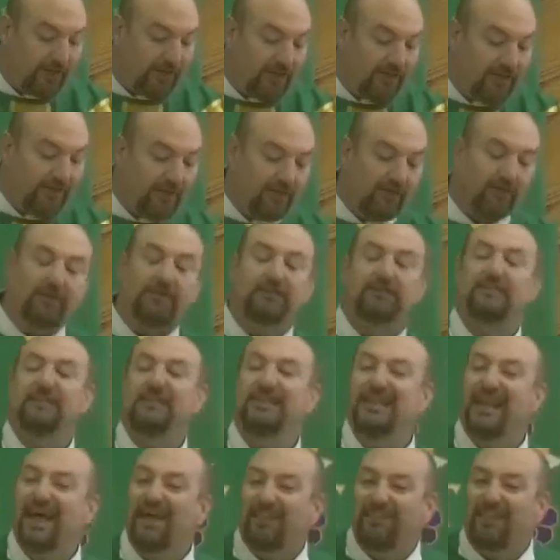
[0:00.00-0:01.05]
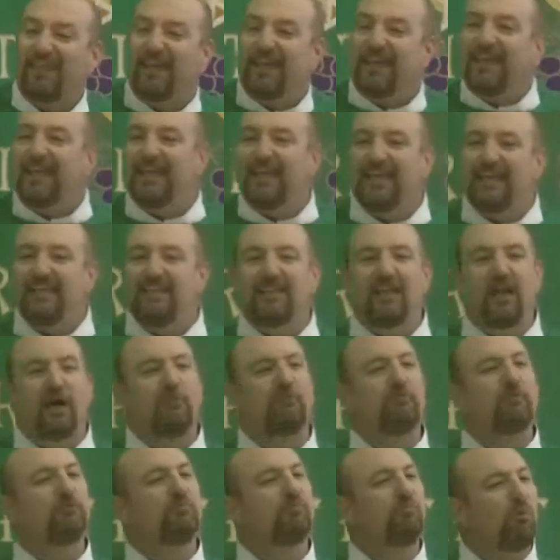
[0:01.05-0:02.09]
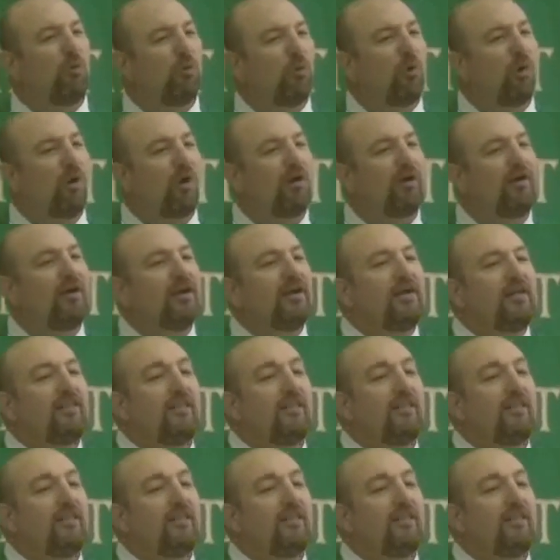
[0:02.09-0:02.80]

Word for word: and there is nothing he loves more